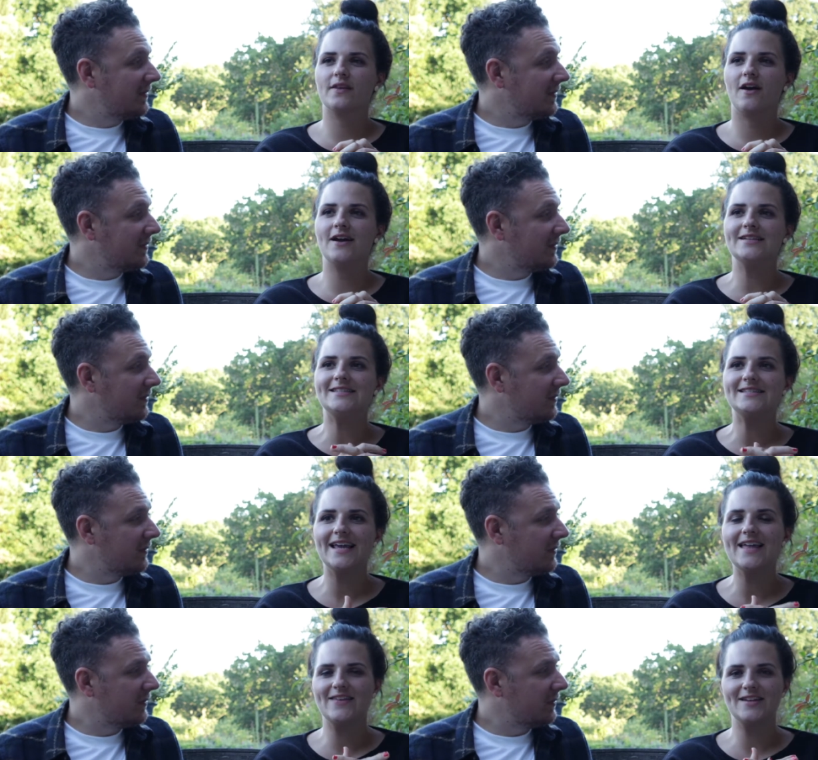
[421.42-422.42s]
Speaker 1: I
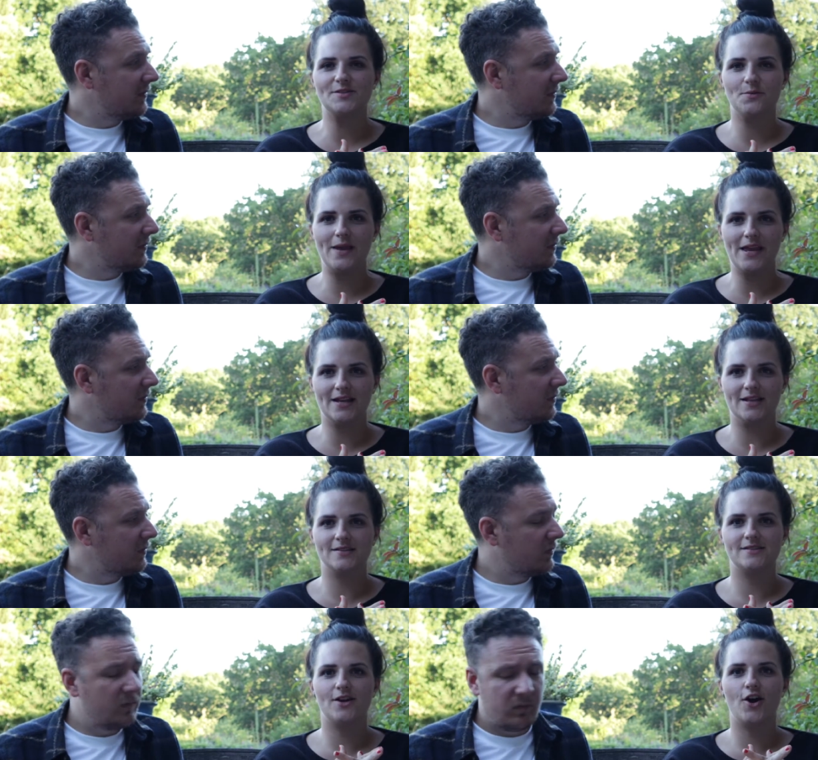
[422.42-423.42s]
say that it's a
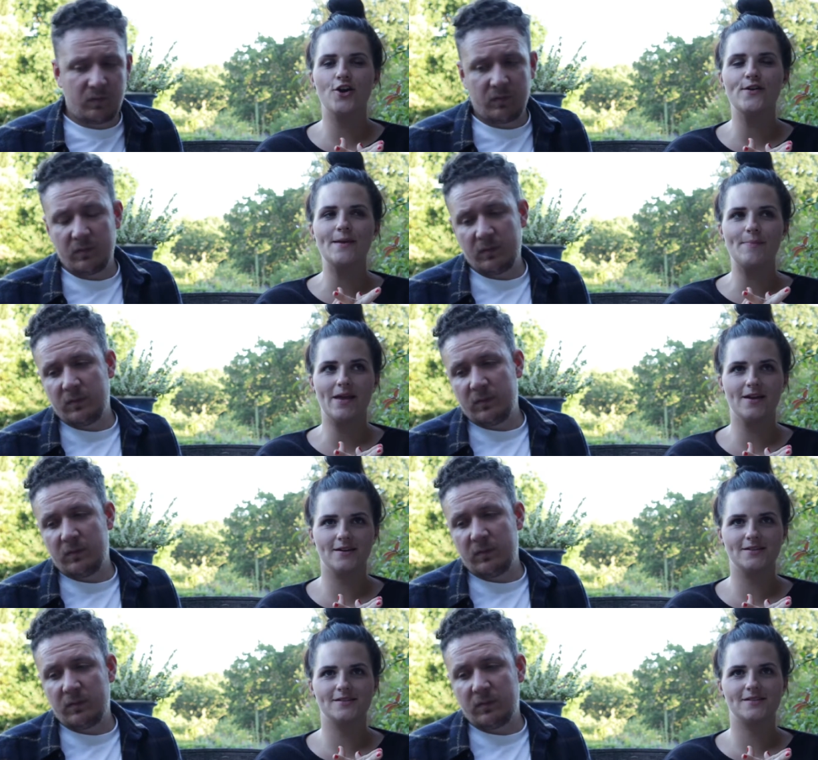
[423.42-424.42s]
weakness only
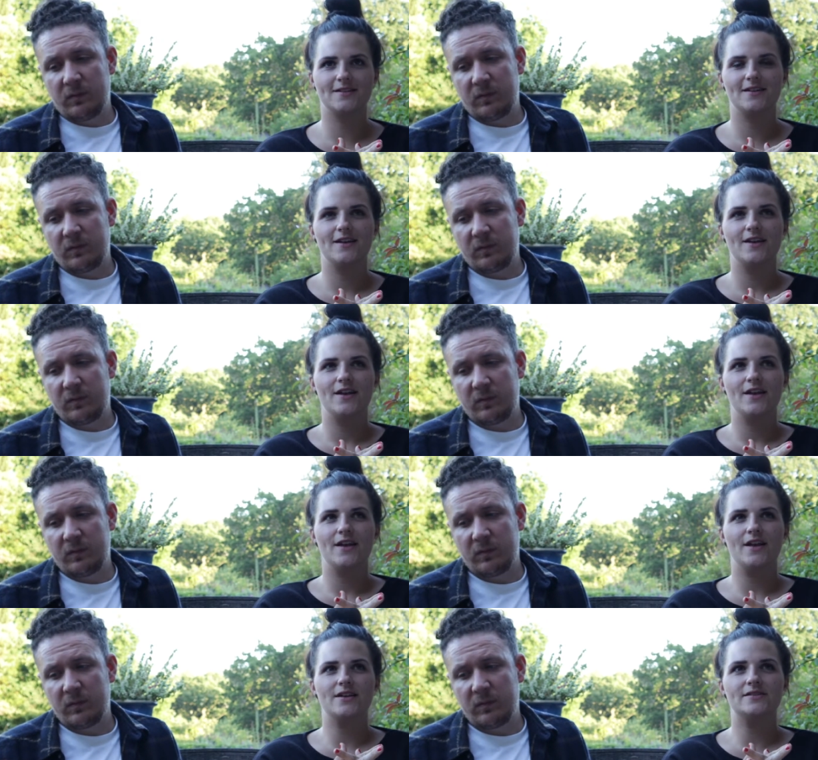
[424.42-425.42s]
because
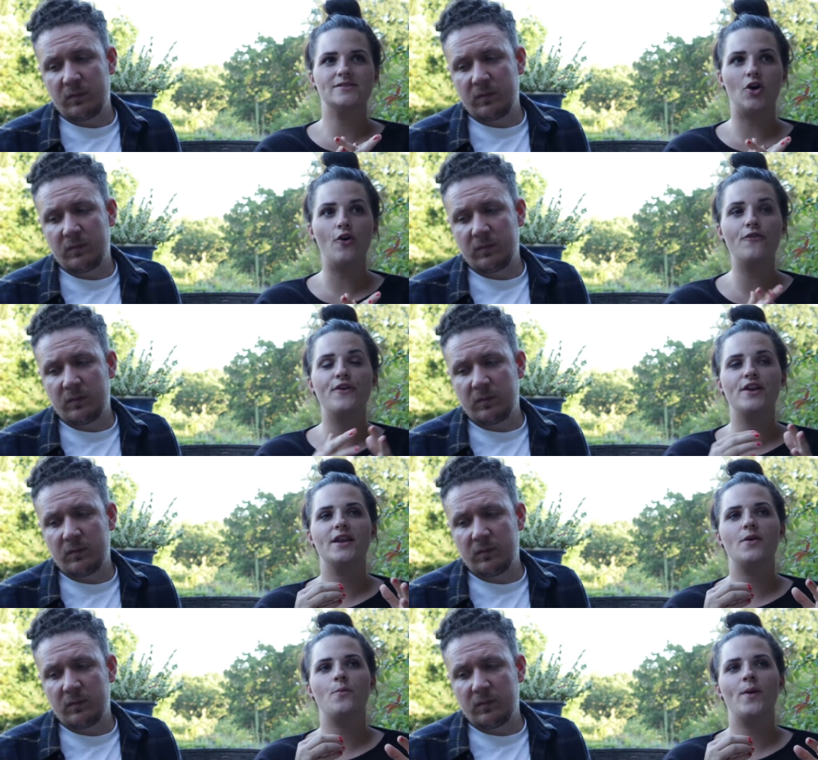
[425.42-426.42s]
often
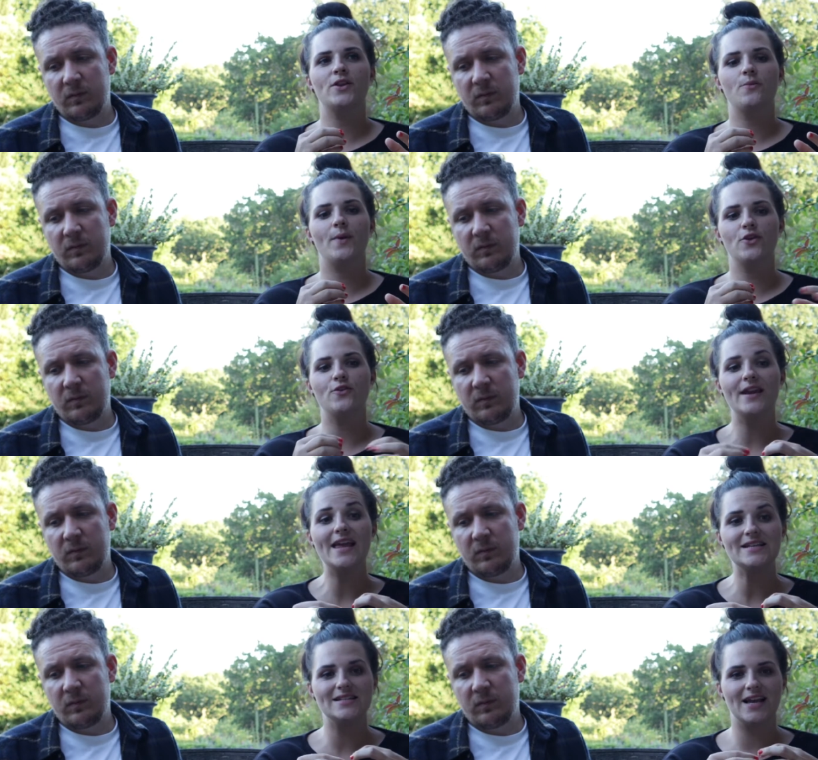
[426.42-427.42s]
when when you're
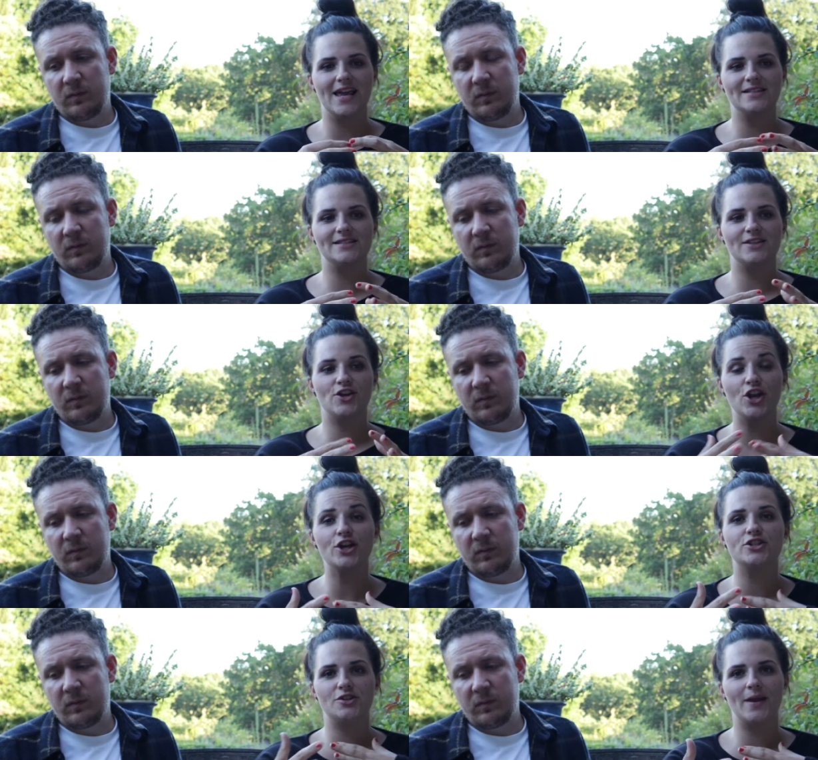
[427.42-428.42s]
leading, it's
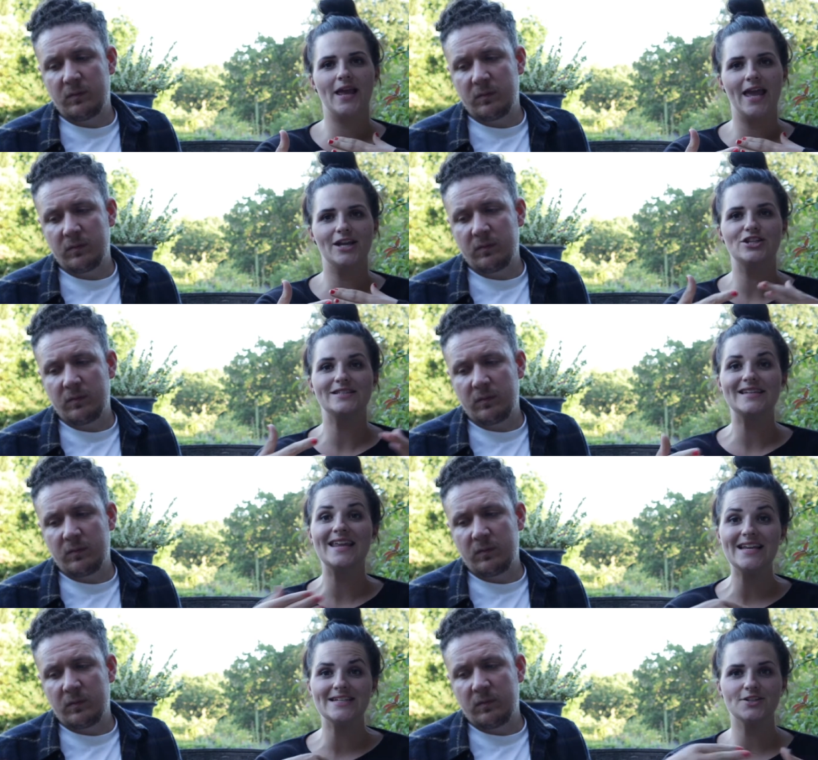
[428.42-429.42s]
good to engage. It's
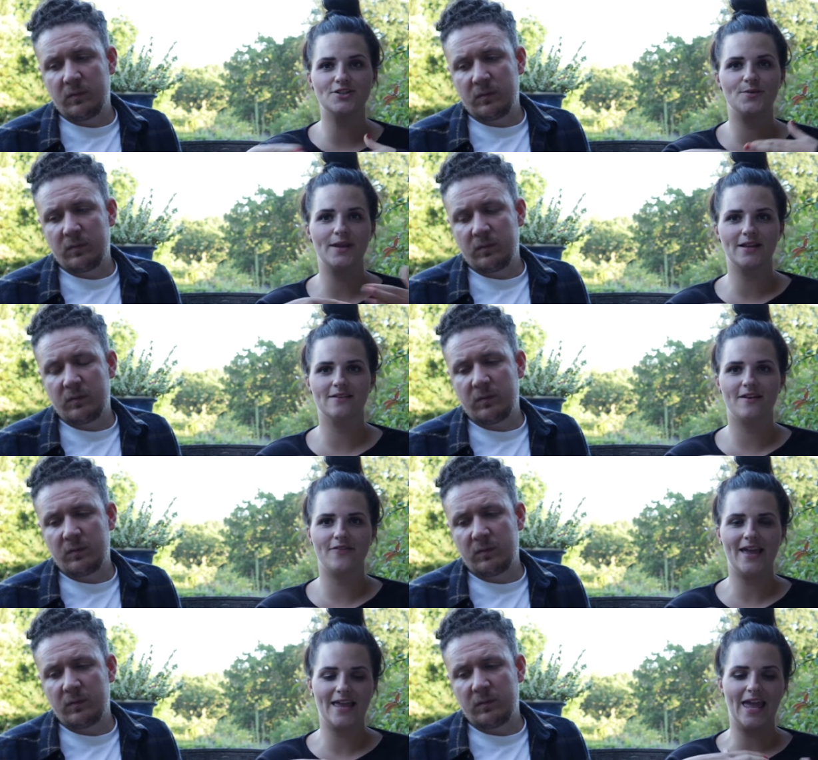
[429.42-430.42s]
needed to that
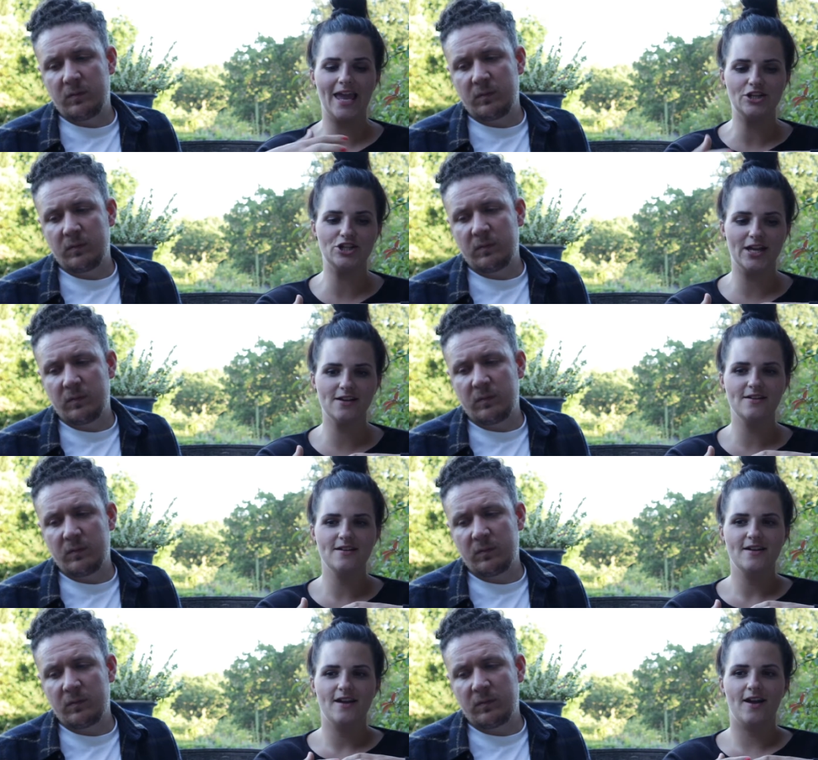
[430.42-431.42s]
that engaging
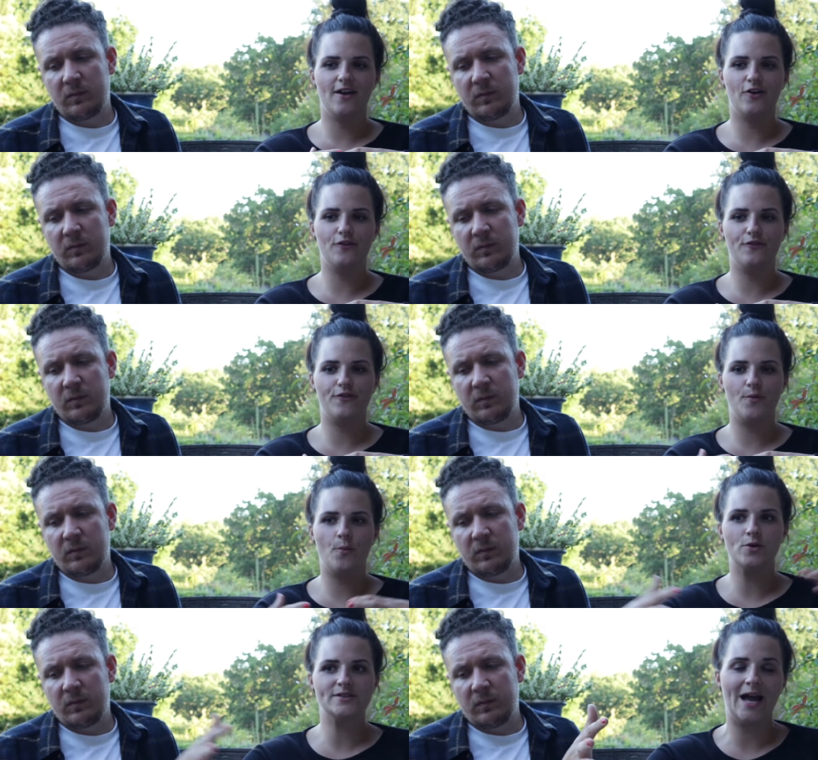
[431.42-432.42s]
of
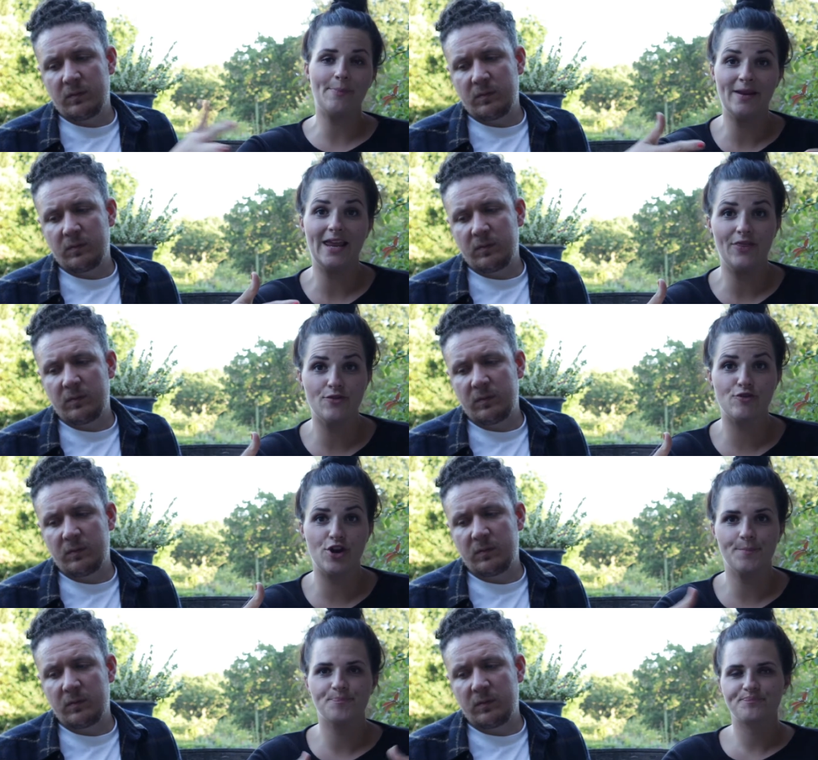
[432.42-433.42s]
what's happening in the
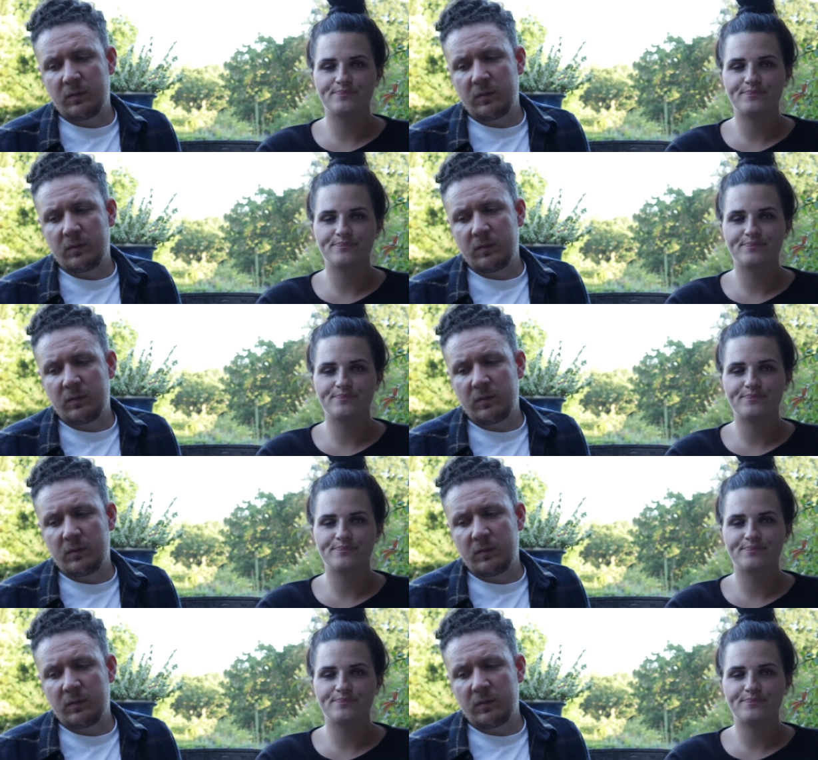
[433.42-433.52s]
room.